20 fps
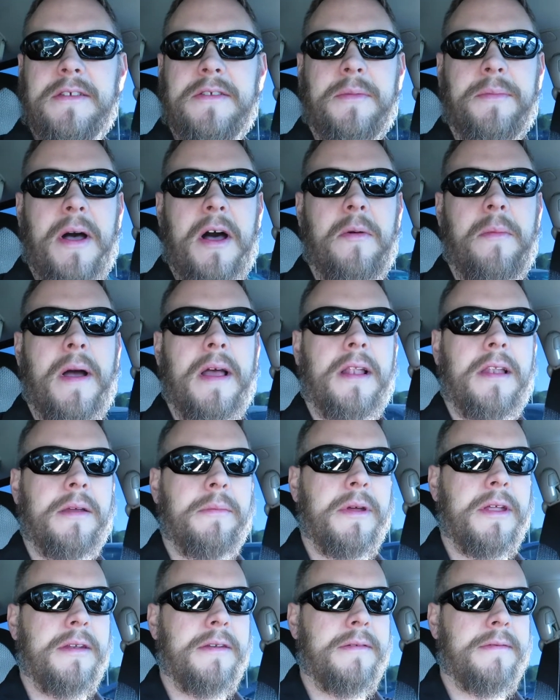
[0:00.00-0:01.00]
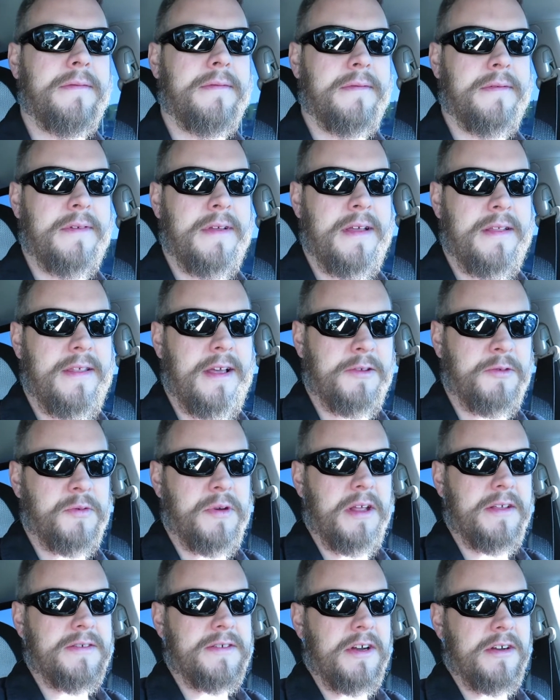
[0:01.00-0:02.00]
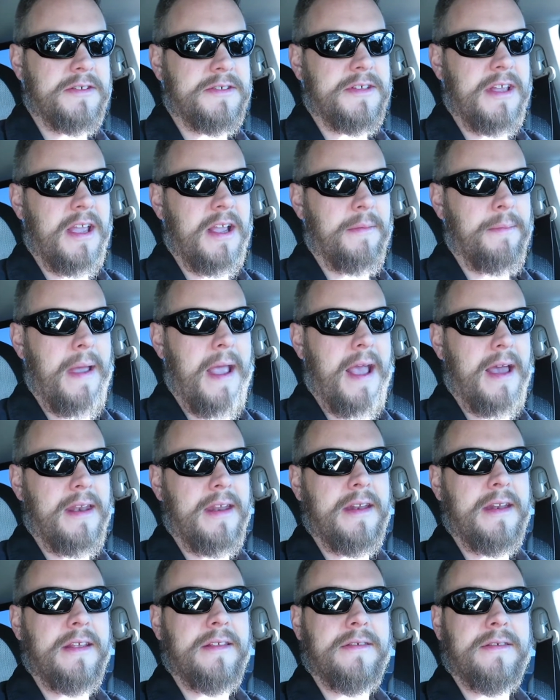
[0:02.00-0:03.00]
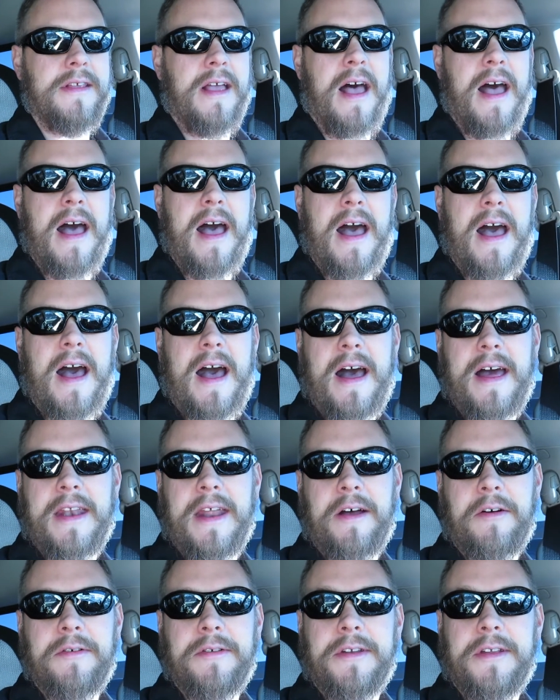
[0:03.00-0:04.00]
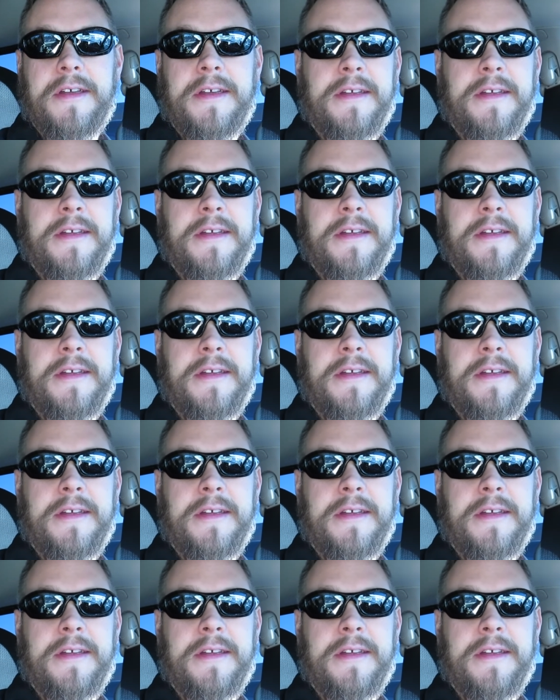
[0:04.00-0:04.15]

is about my limit. That's when I start saying, man, it is hot out.